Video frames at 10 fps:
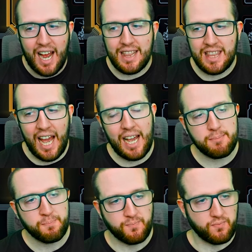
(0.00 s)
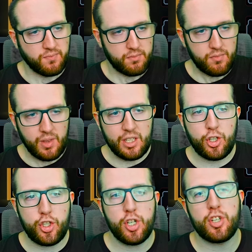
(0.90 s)
And that,
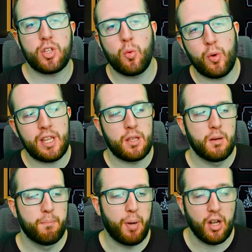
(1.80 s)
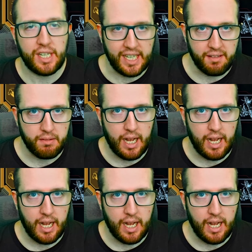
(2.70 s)
it's just with body.